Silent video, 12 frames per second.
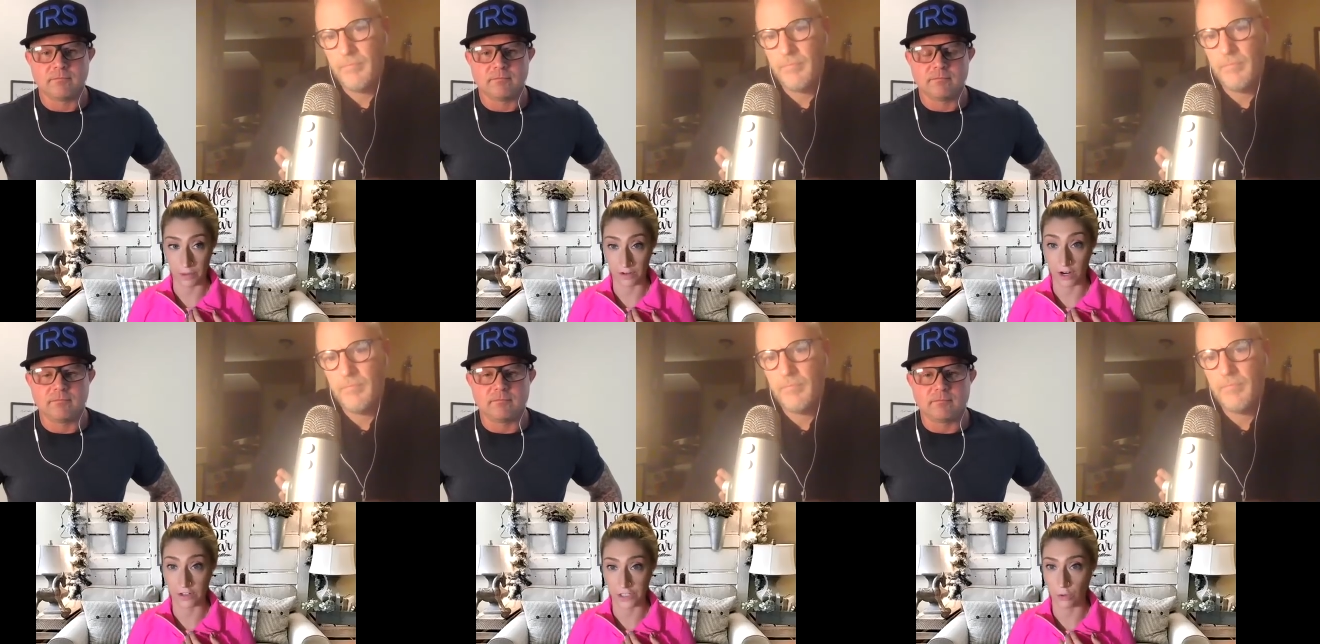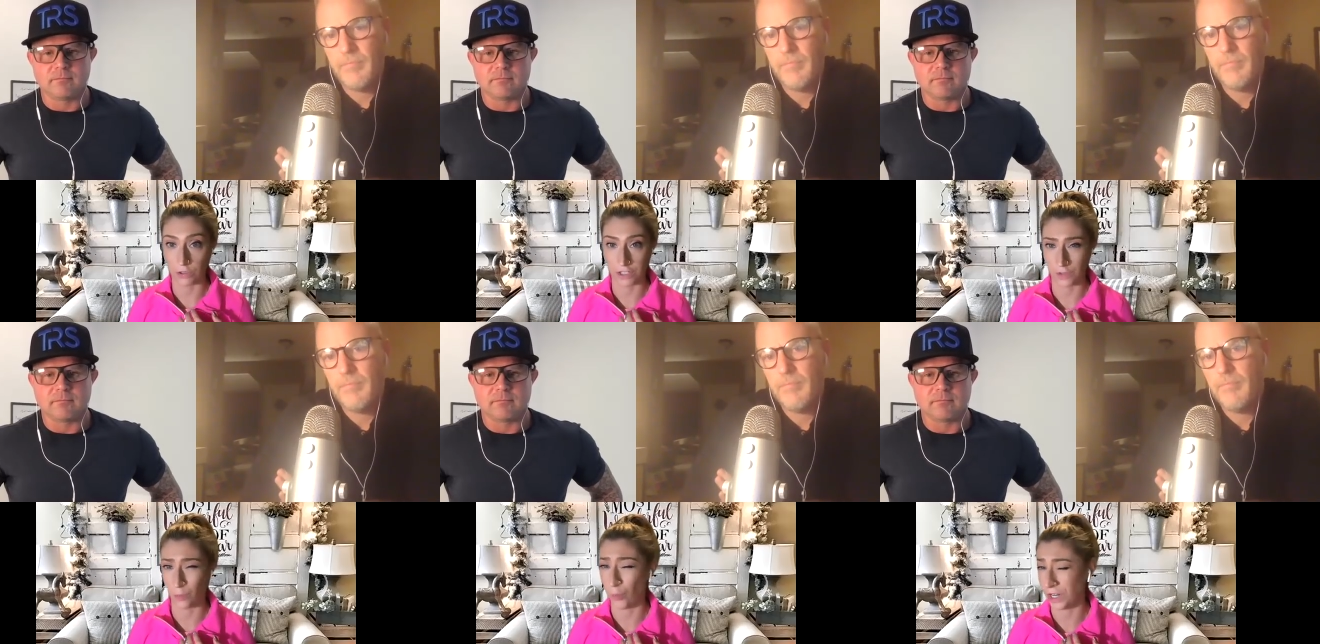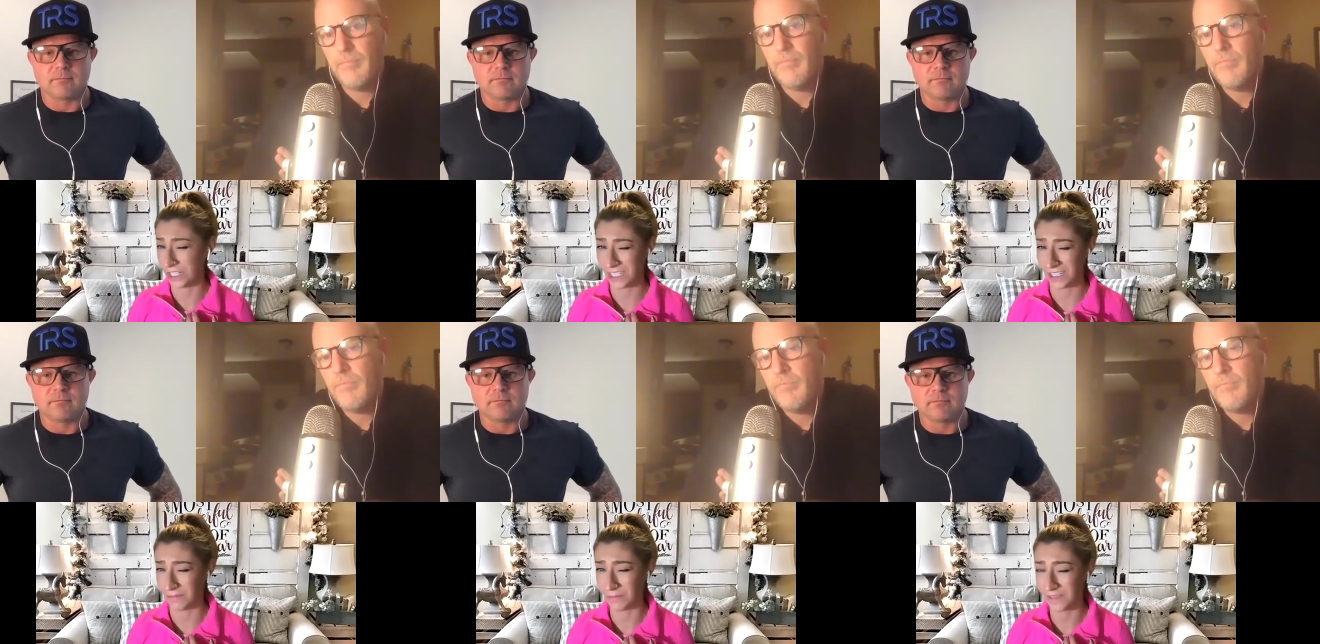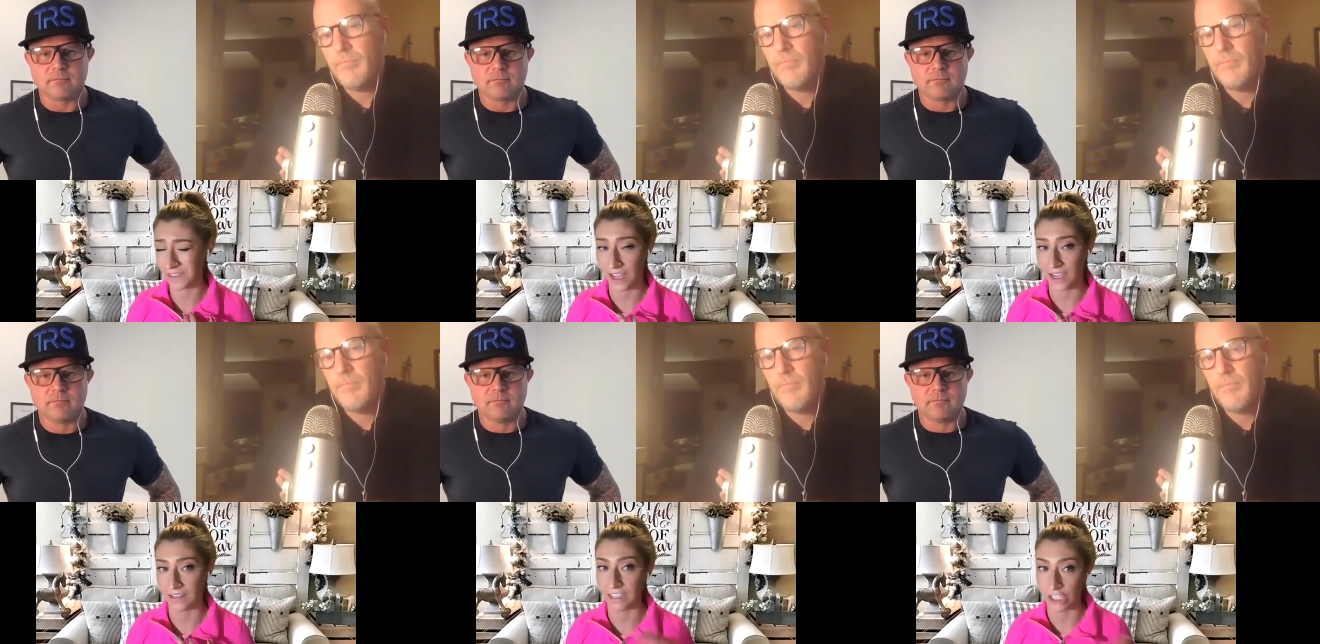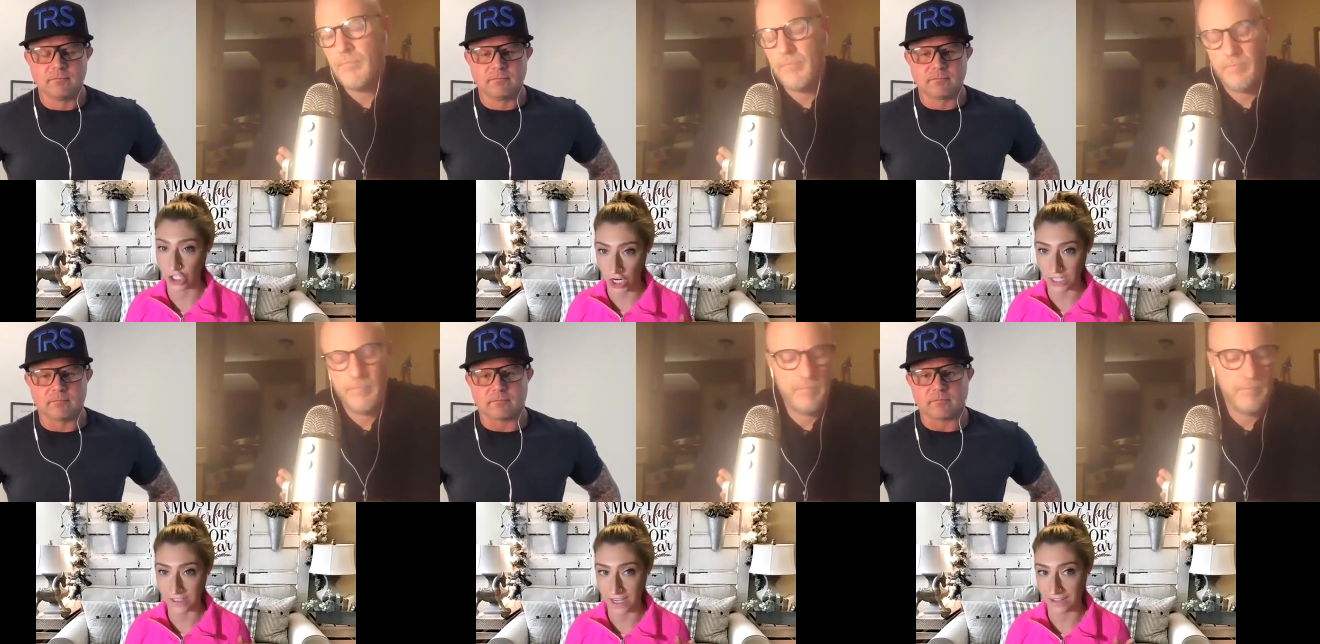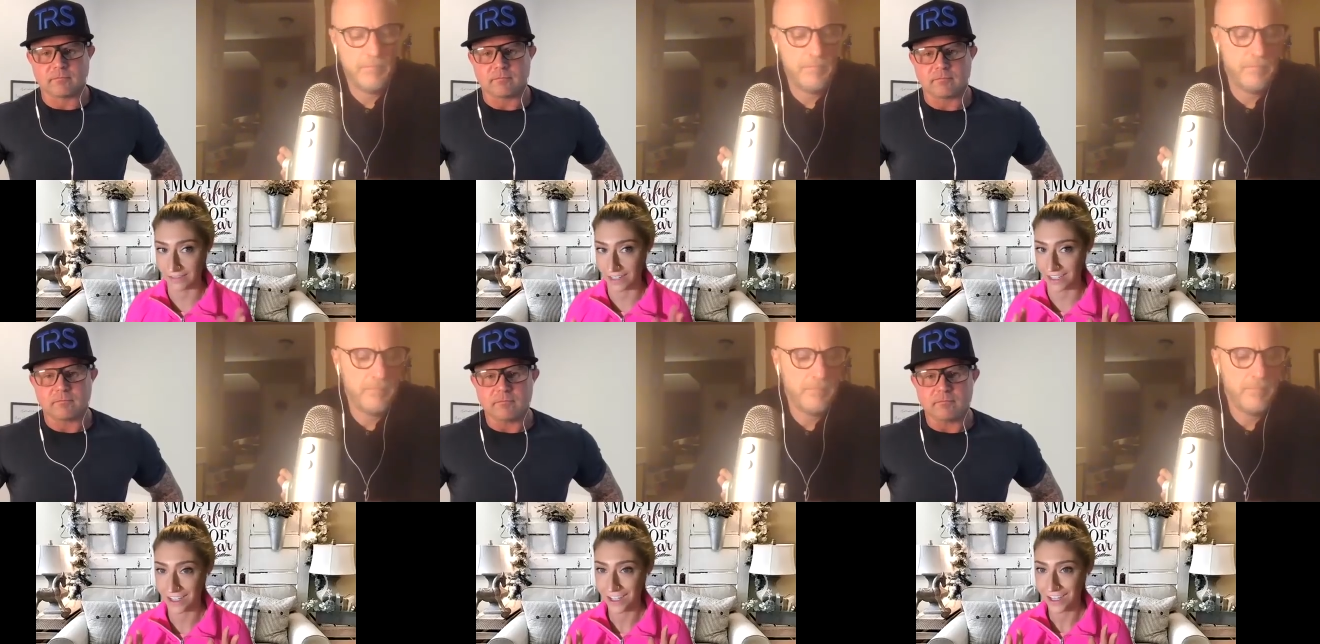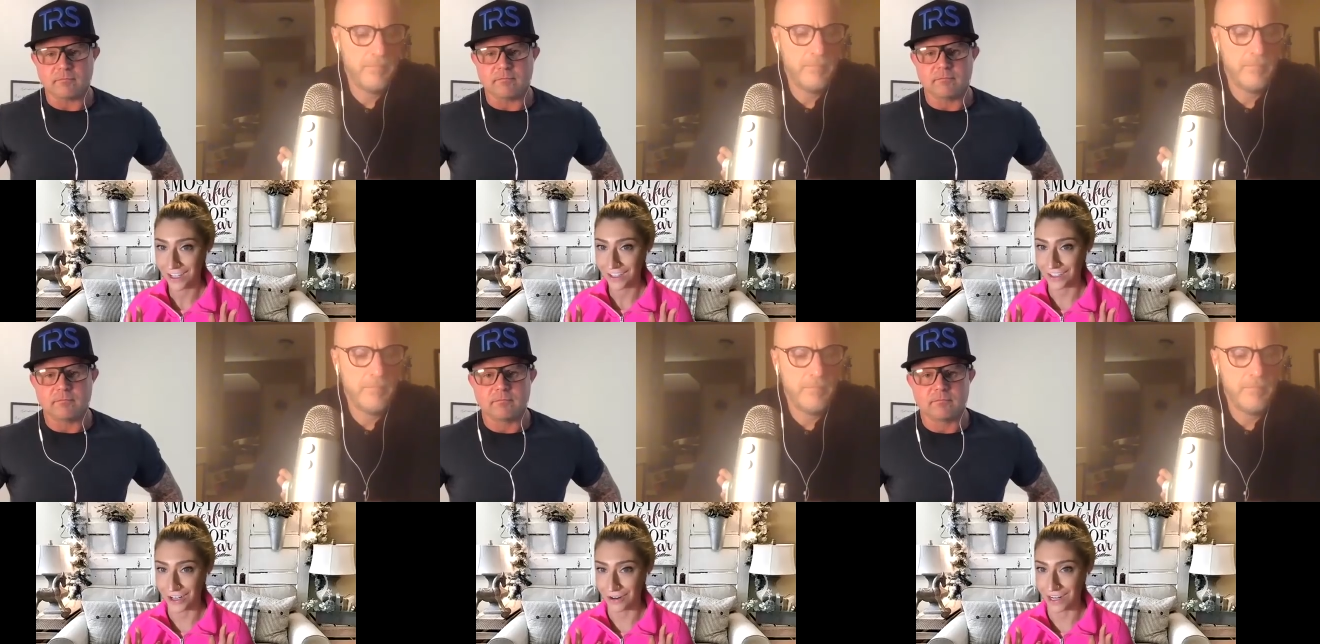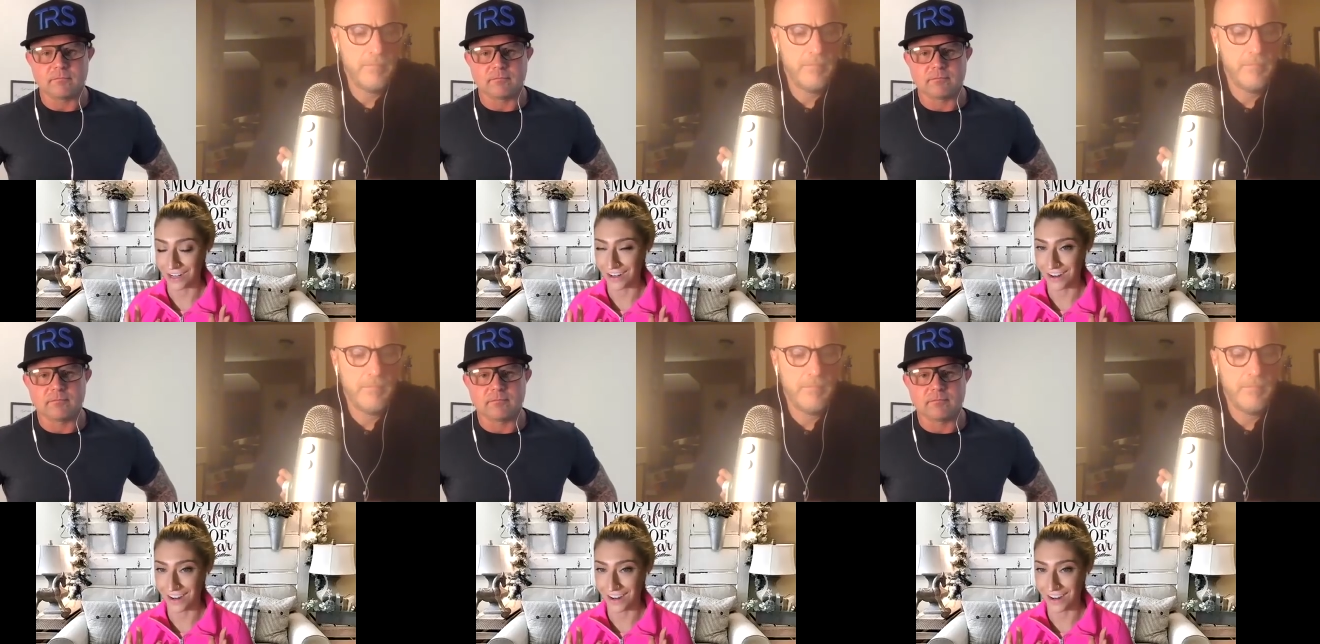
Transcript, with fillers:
Speaker 1: methodology or doesn't want to say it like john said like you know it,